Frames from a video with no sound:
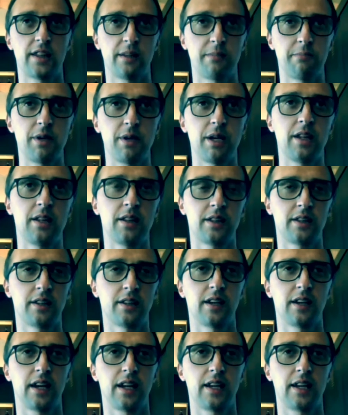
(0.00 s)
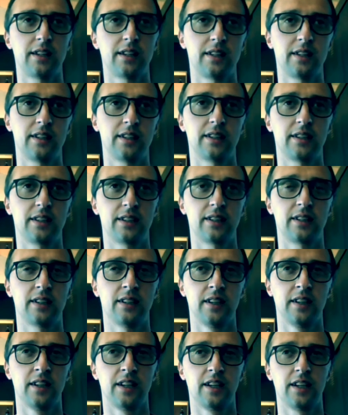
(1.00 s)
a bit, and
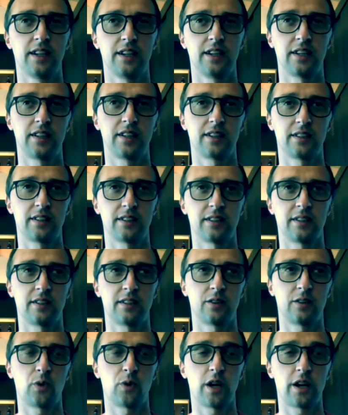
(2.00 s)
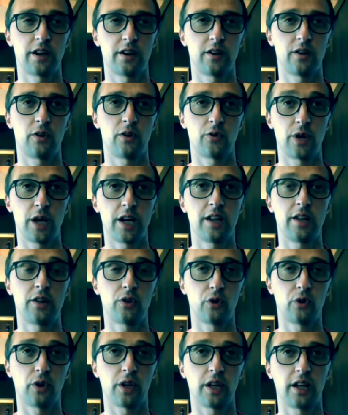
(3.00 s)
we are already
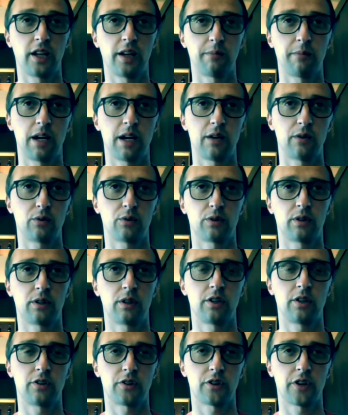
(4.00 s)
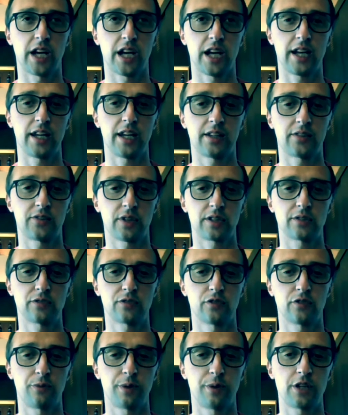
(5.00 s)
talking about the organic
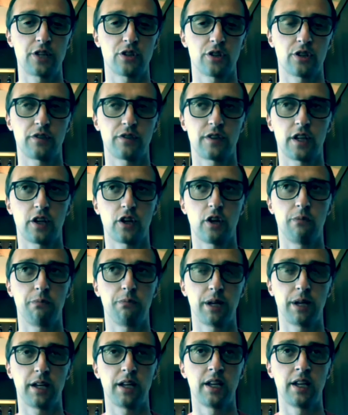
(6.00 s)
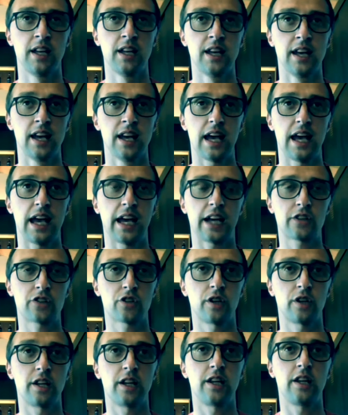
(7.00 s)
transformation of the company.
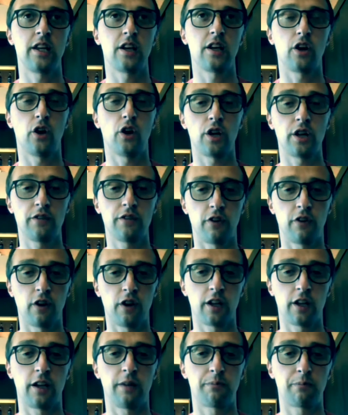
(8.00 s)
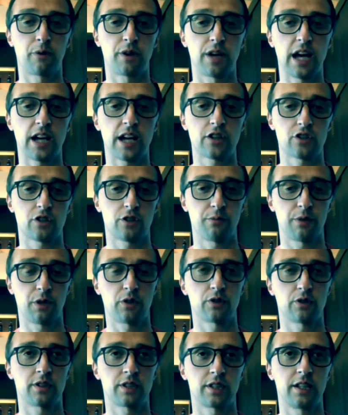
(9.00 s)
Actually, the olive oil production,
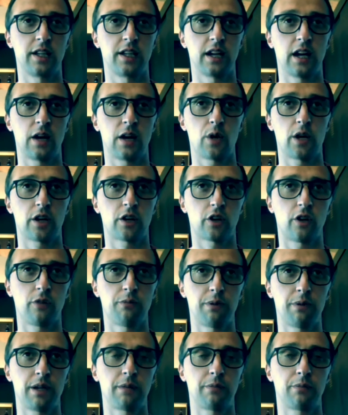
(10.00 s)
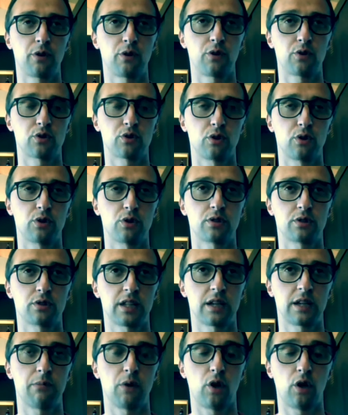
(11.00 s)
because our company produces also
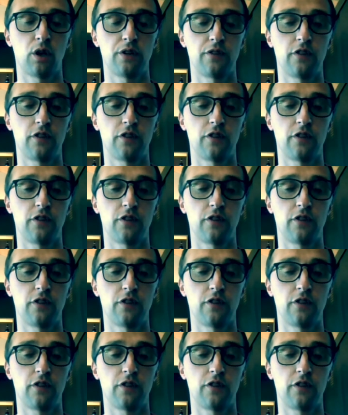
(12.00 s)
some olive